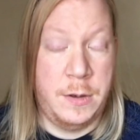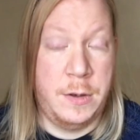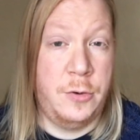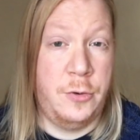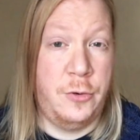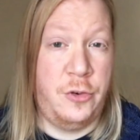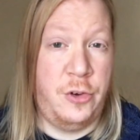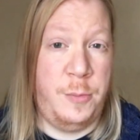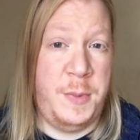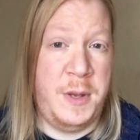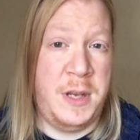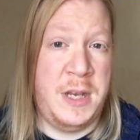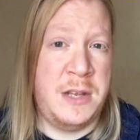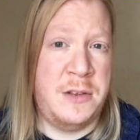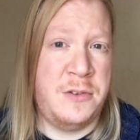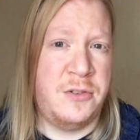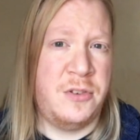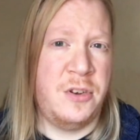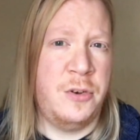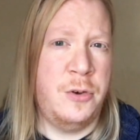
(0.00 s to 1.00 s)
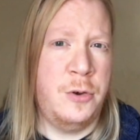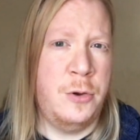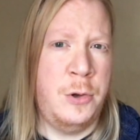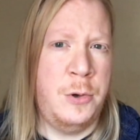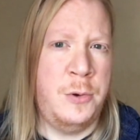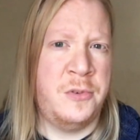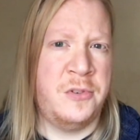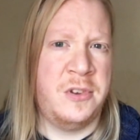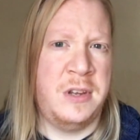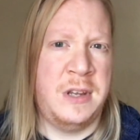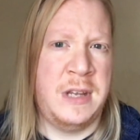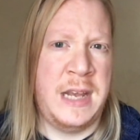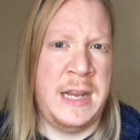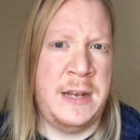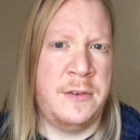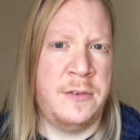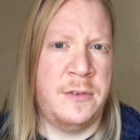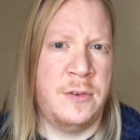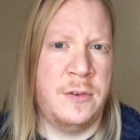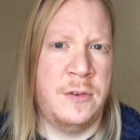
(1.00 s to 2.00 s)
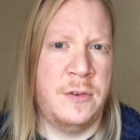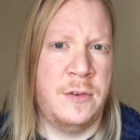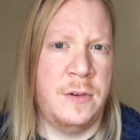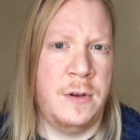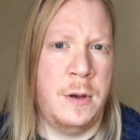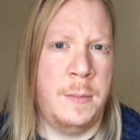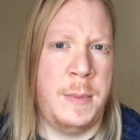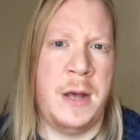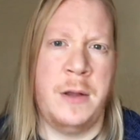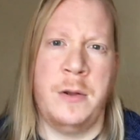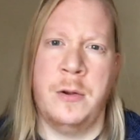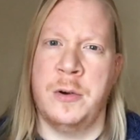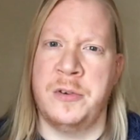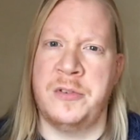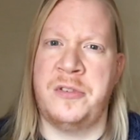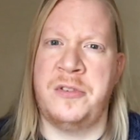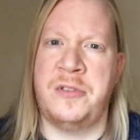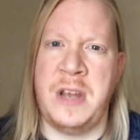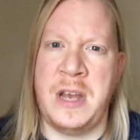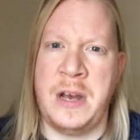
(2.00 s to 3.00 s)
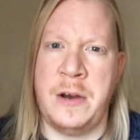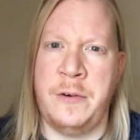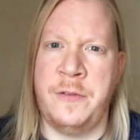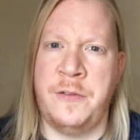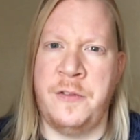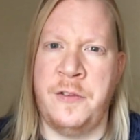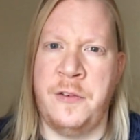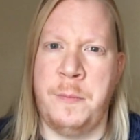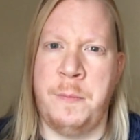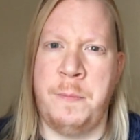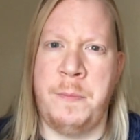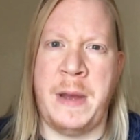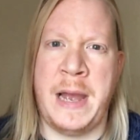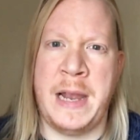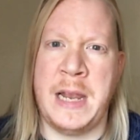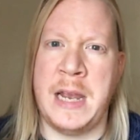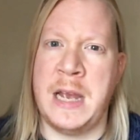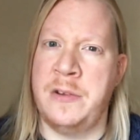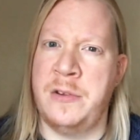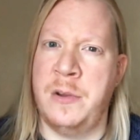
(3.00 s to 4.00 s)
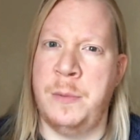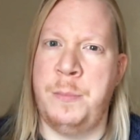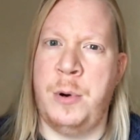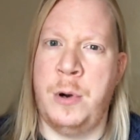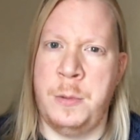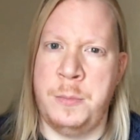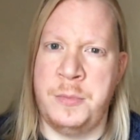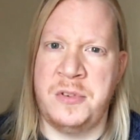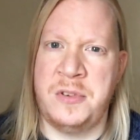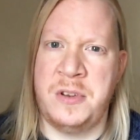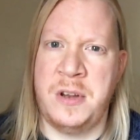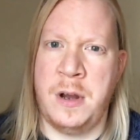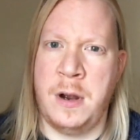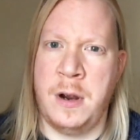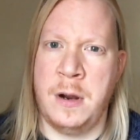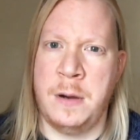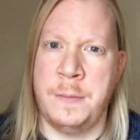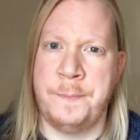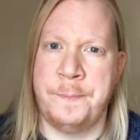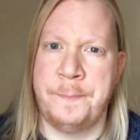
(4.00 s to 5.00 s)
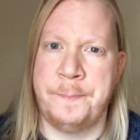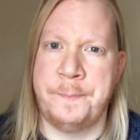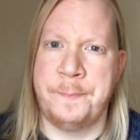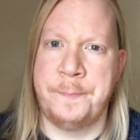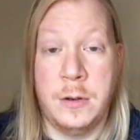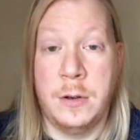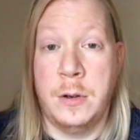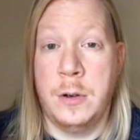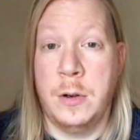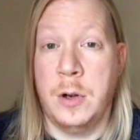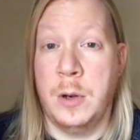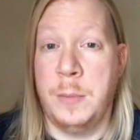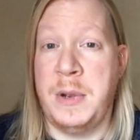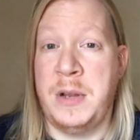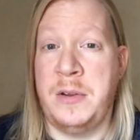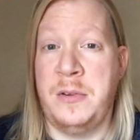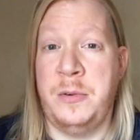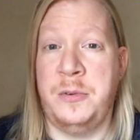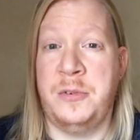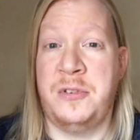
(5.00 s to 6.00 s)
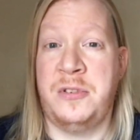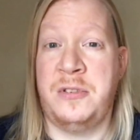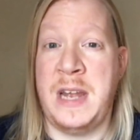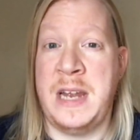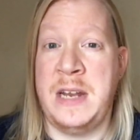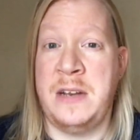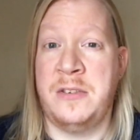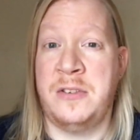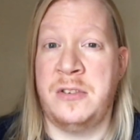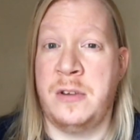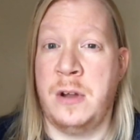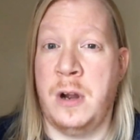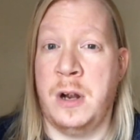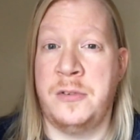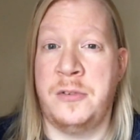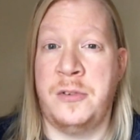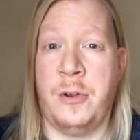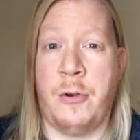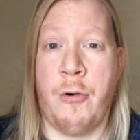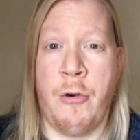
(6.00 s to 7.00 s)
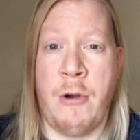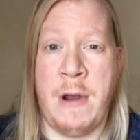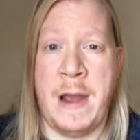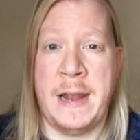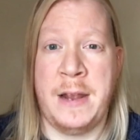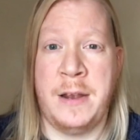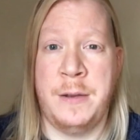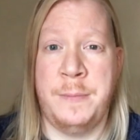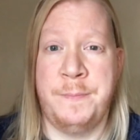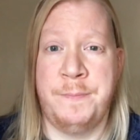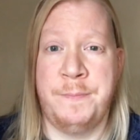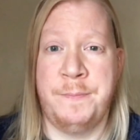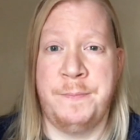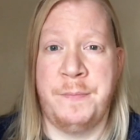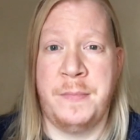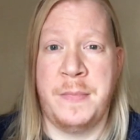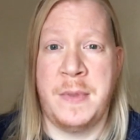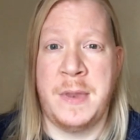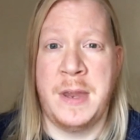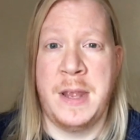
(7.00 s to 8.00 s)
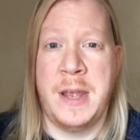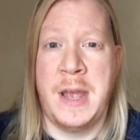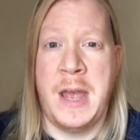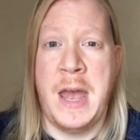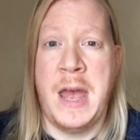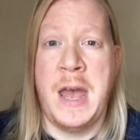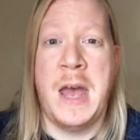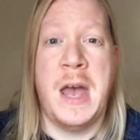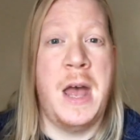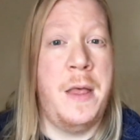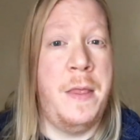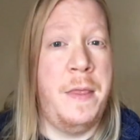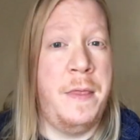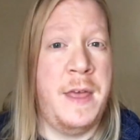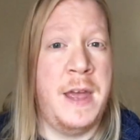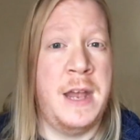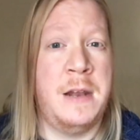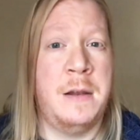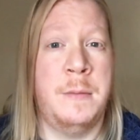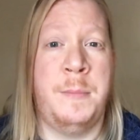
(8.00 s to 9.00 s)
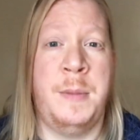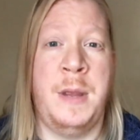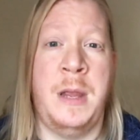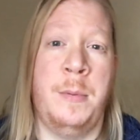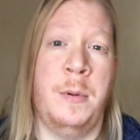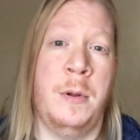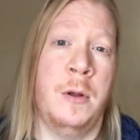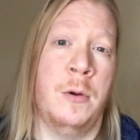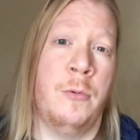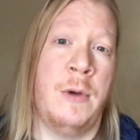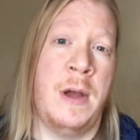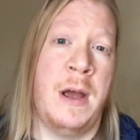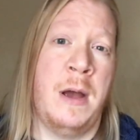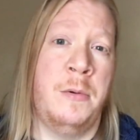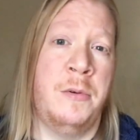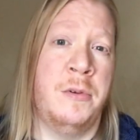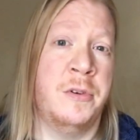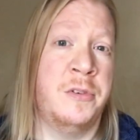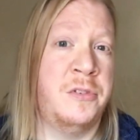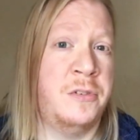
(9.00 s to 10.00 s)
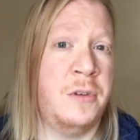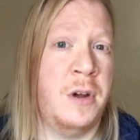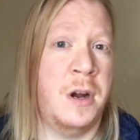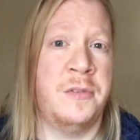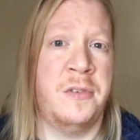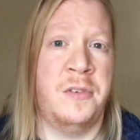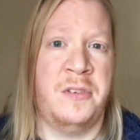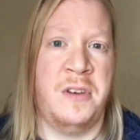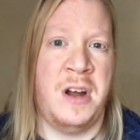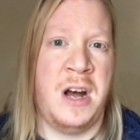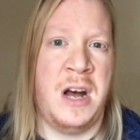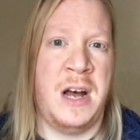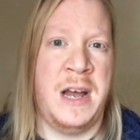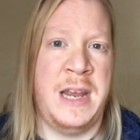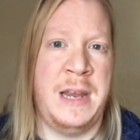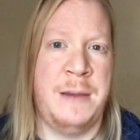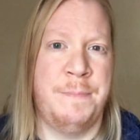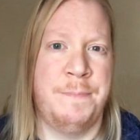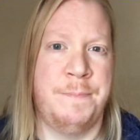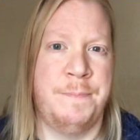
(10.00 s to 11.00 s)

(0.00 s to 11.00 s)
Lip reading: She begins to hallucinate about herself back as a pop star. Her mental state starts to crack. And then the people around her start to die.